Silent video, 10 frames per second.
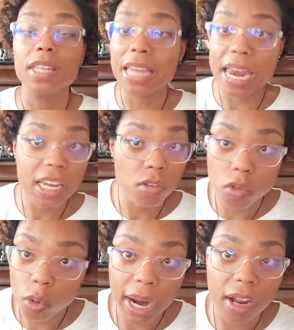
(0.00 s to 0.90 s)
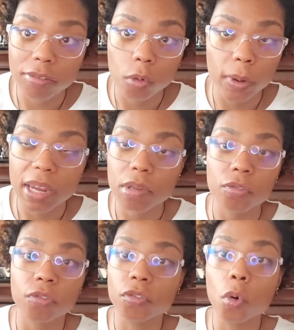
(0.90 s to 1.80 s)
getting Tsuna out of the way
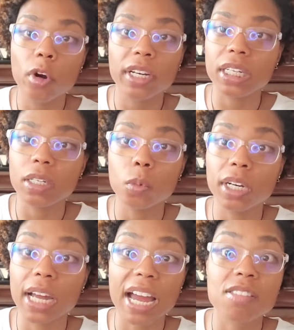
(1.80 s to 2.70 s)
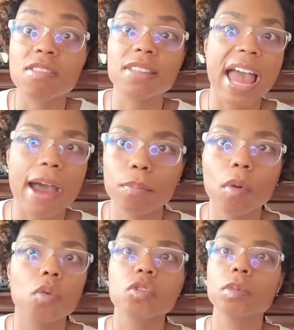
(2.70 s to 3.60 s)
before he would have got stabbed
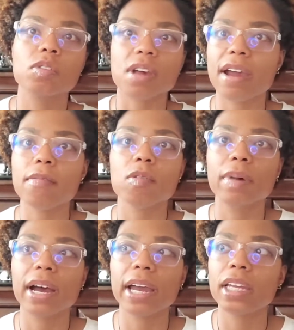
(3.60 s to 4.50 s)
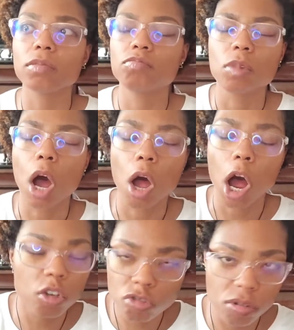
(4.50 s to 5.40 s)
multiple times by
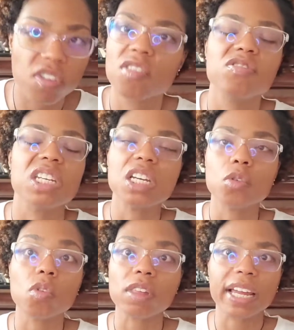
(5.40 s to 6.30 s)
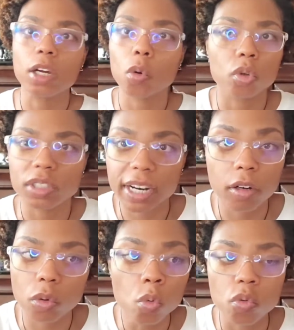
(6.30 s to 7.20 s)
hundreds of needles like
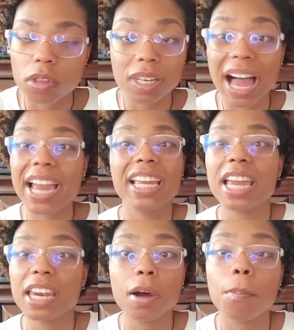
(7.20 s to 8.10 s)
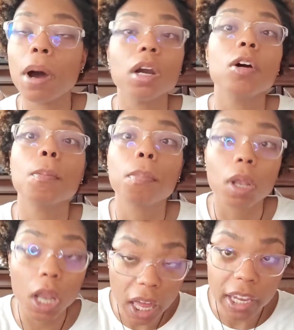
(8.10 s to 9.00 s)
Gokudera, who's lying in a puddle of
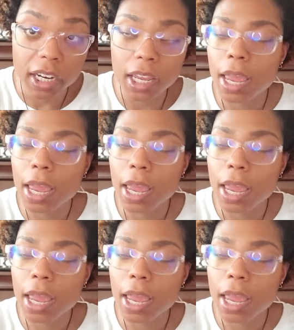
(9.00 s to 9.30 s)
blood.